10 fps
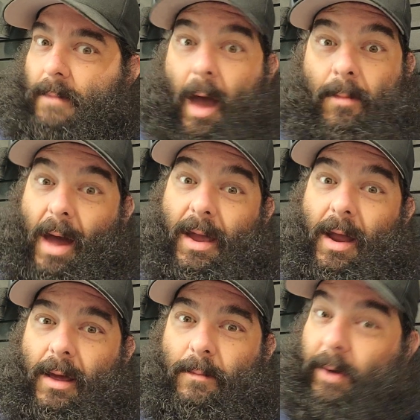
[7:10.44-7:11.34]
I'm not
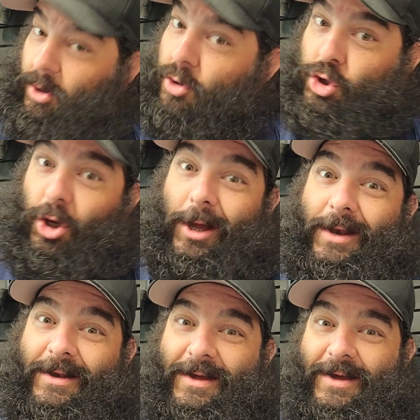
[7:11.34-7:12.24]
gonna, but you should.
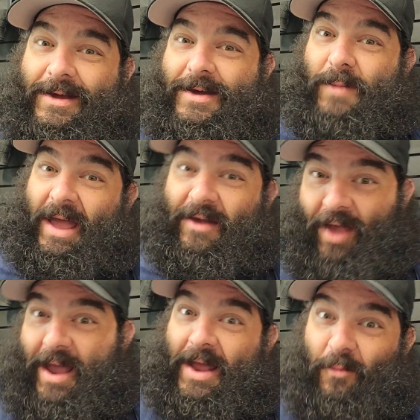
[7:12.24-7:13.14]
Because
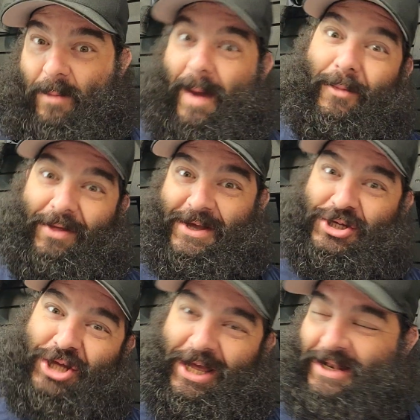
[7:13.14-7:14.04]
I can remember this
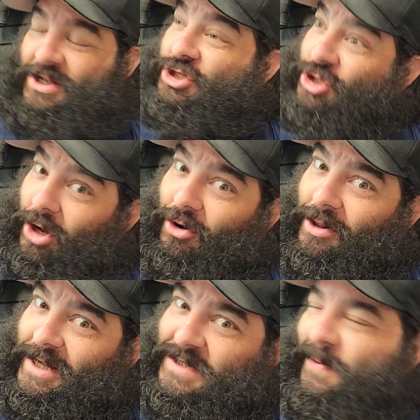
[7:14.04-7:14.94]
shit,
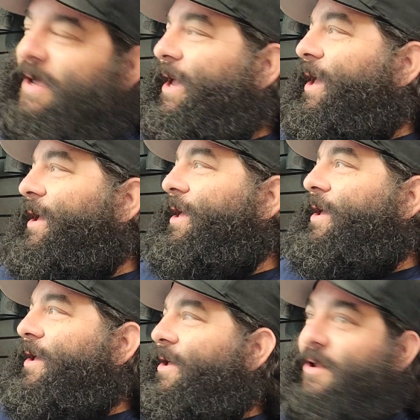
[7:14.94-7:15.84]
generally speaking.
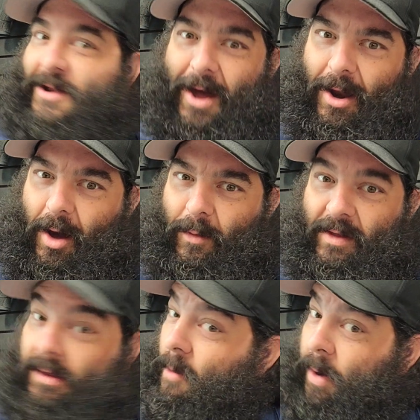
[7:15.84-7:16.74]
Not
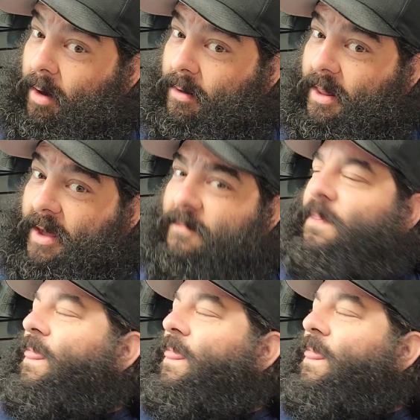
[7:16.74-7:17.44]
always. Apparently.